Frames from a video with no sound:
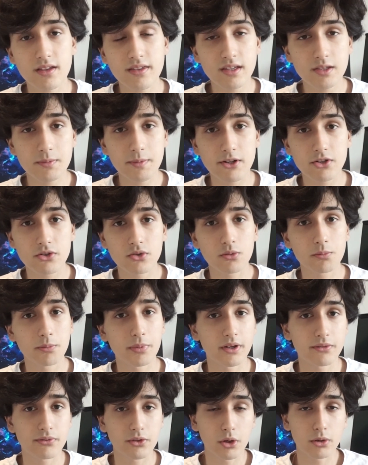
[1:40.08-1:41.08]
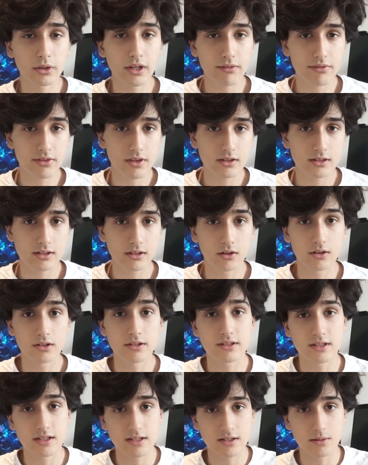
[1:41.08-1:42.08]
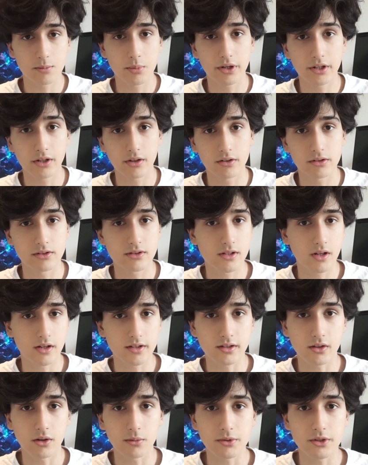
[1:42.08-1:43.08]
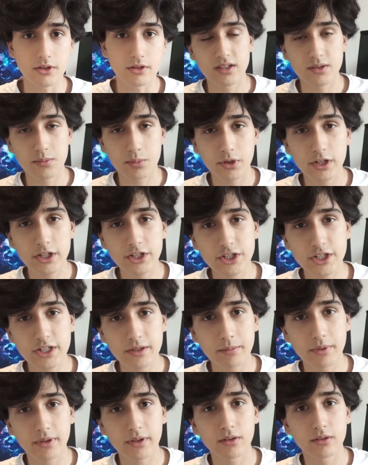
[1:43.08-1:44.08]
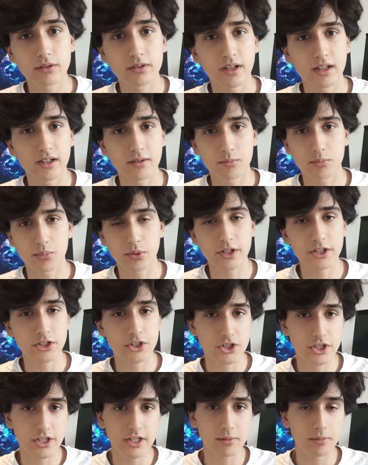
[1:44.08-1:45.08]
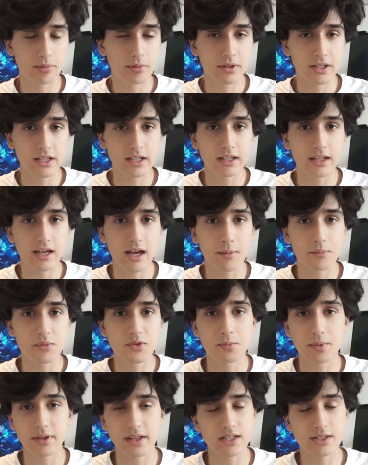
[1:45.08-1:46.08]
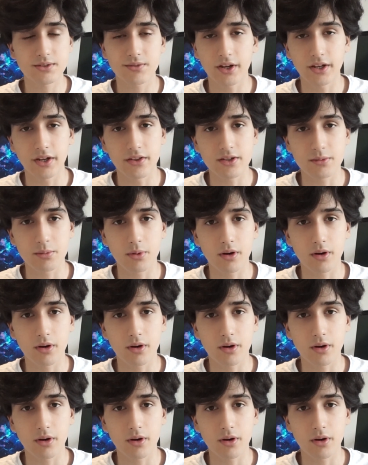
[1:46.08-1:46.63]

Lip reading: nothing special, but if you only have $30, this is a pretty good starting option. There's a pretty cheap build and pretty cheap keycaps, but that's fine at this